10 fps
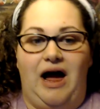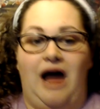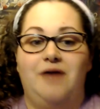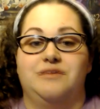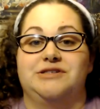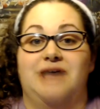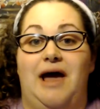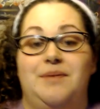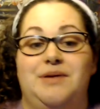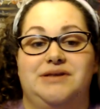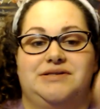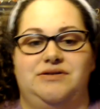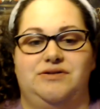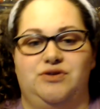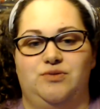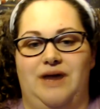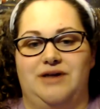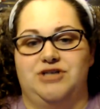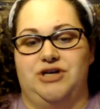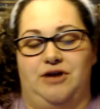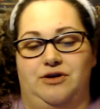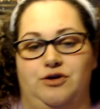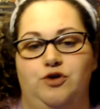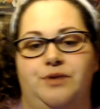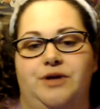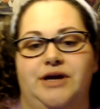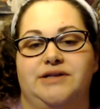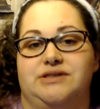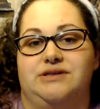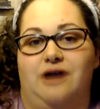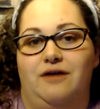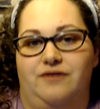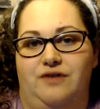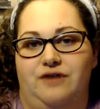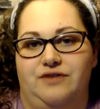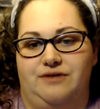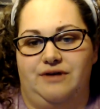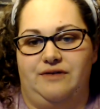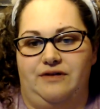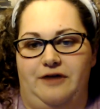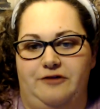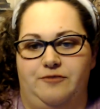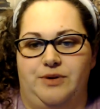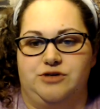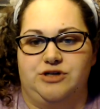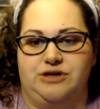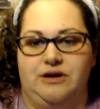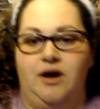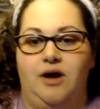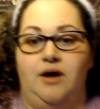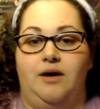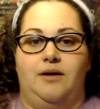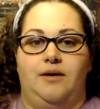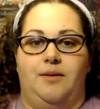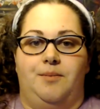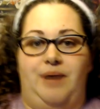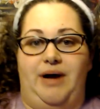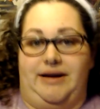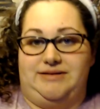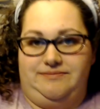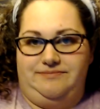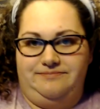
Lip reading: I was happy to see new magic and new plans not revolving around the life potion. But,